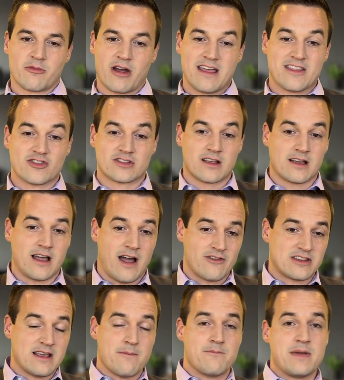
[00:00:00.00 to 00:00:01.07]
Right? And there's
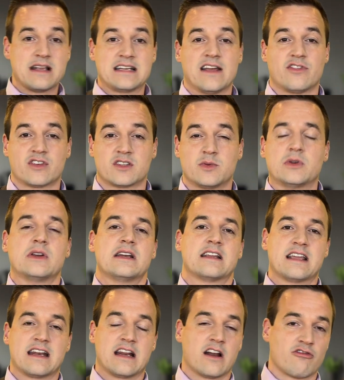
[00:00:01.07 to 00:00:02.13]
obviously a big difference between
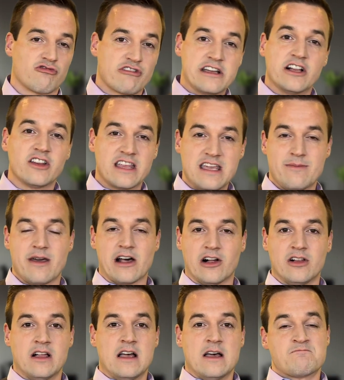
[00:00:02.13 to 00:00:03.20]
getting a real
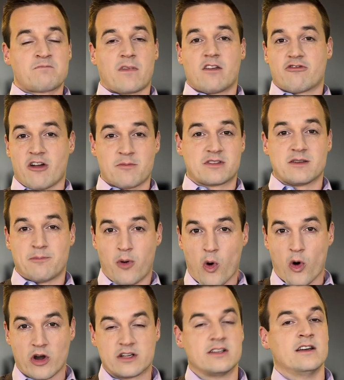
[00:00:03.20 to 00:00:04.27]
email from
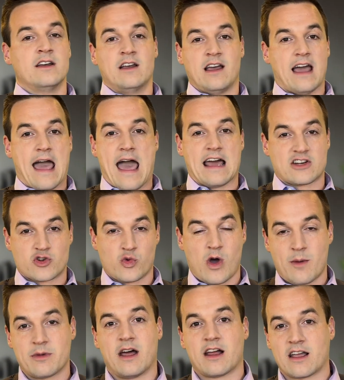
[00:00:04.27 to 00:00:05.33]

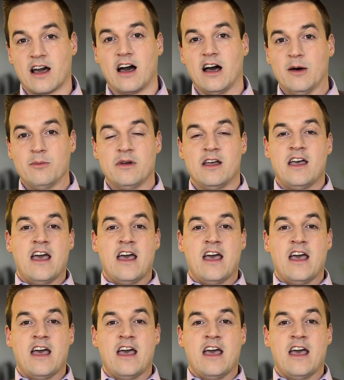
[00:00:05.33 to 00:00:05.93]
support@schwab.com